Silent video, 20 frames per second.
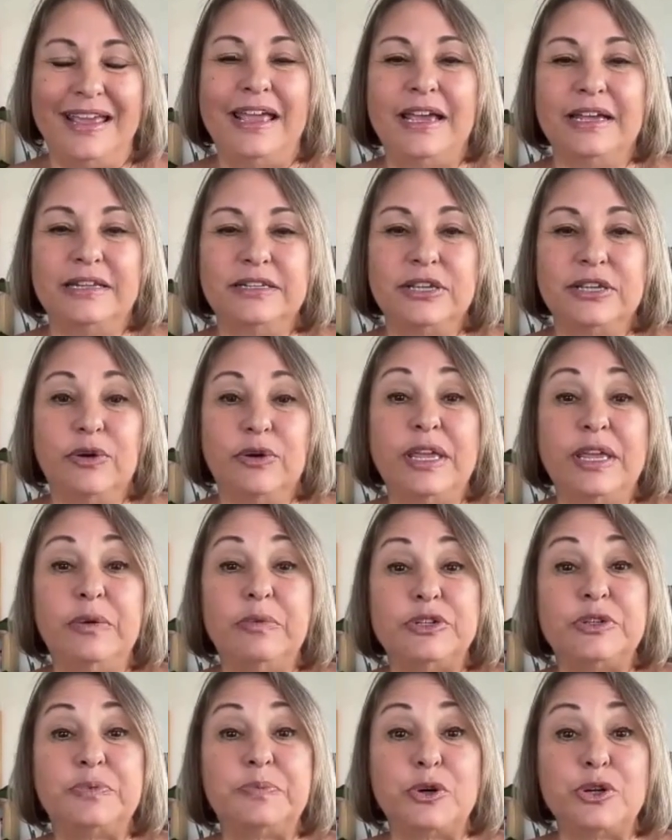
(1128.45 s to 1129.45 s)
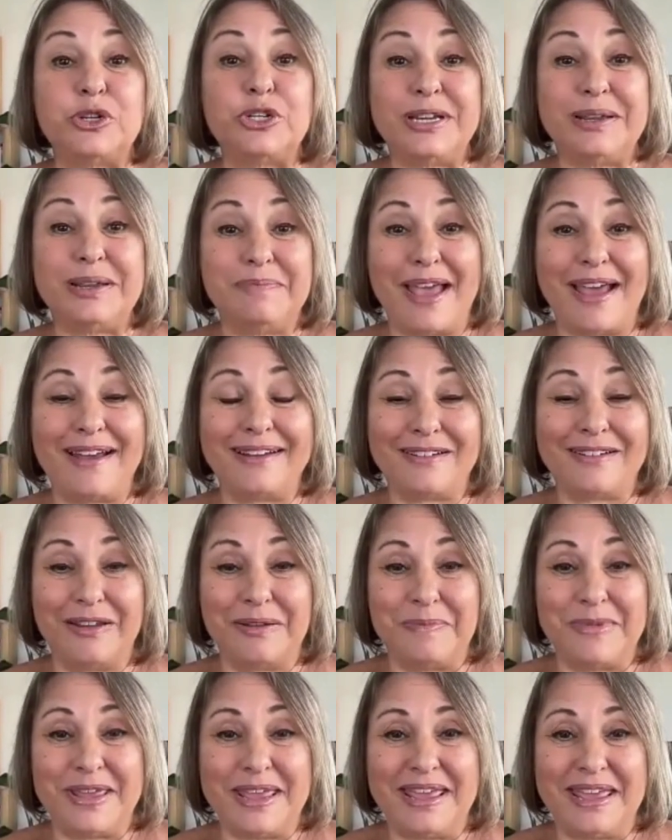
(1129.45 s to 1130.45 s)
And so he was pushing back on
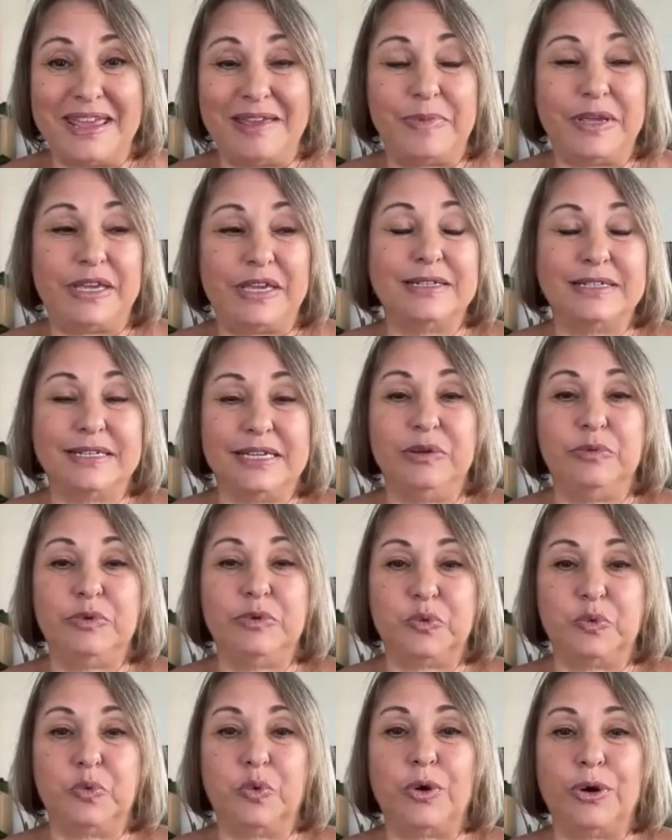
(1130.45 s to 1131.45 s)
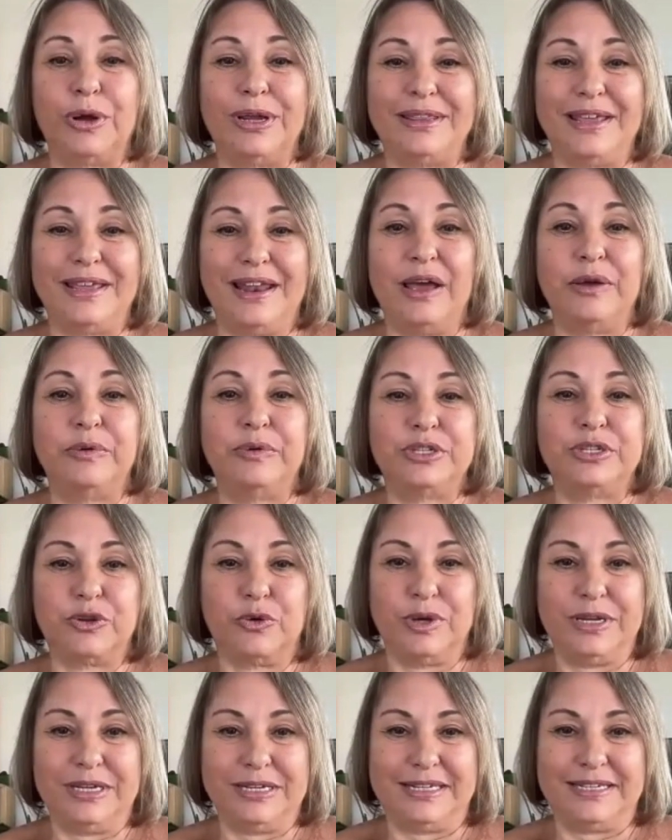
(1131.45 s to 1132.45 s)
me because he was worried that I was
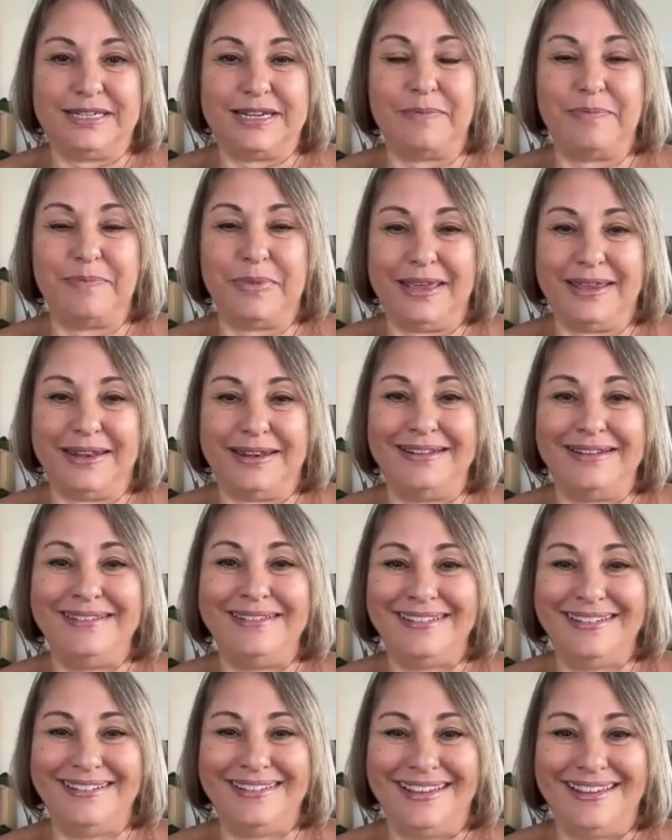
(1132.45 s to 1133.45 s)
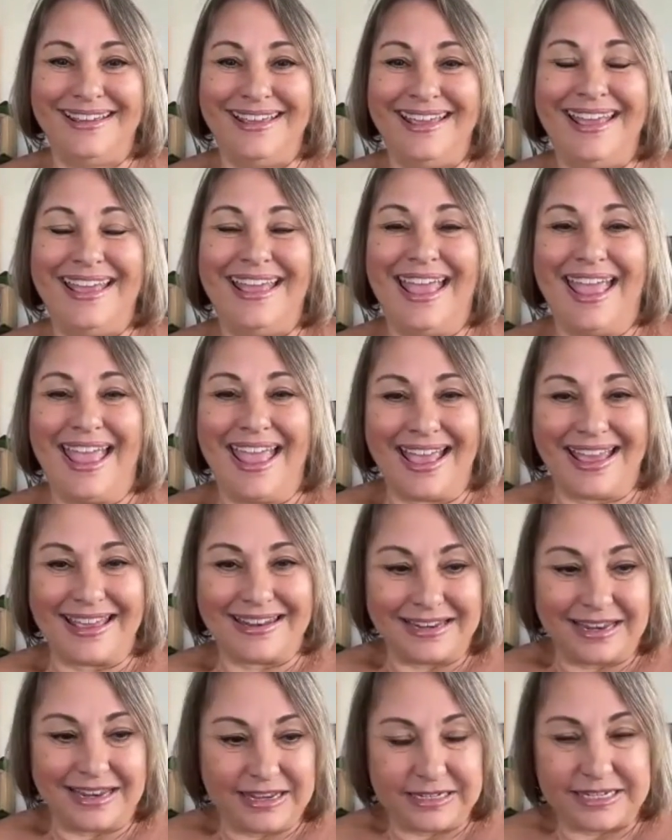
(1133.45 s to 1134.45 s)
going to step in
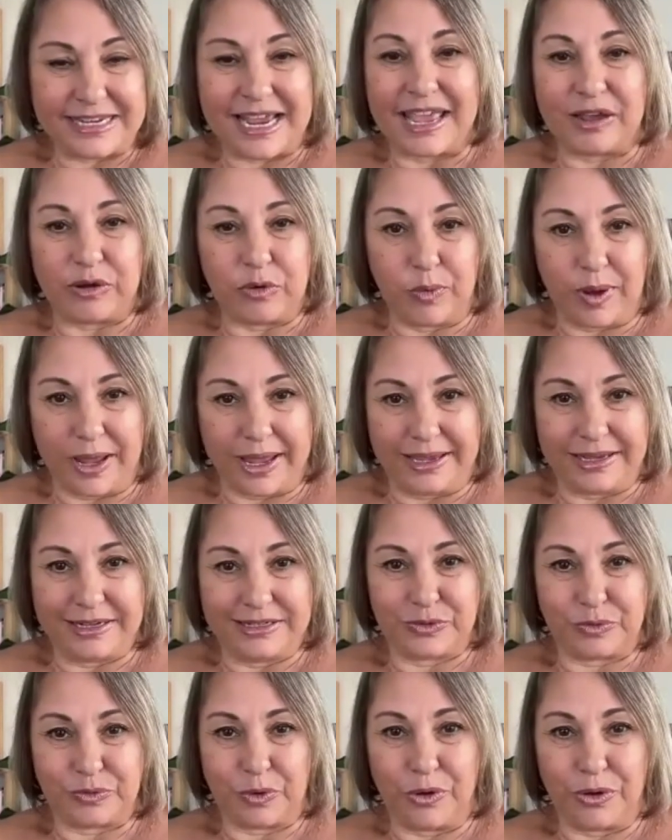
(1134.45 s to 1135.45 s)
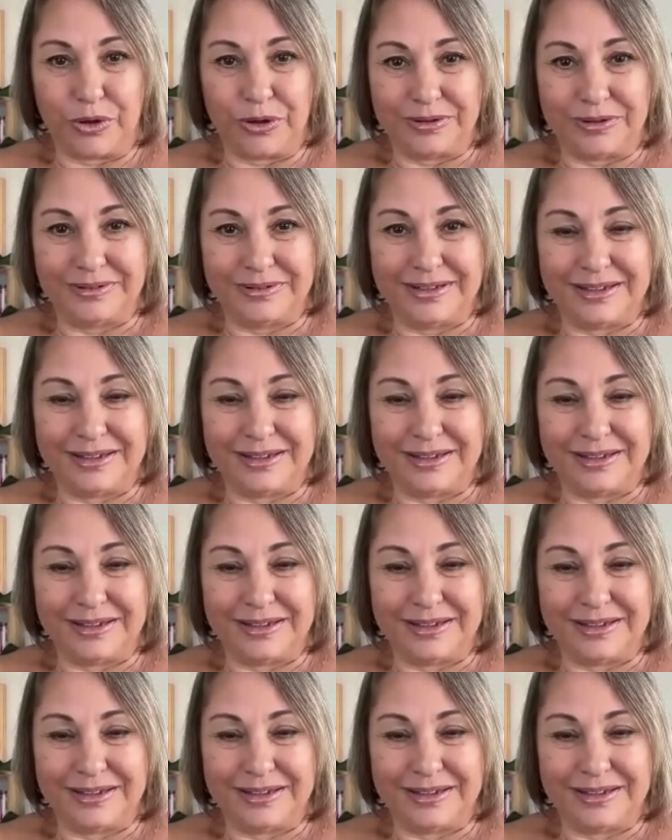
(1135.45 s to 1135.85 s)
and take away his role.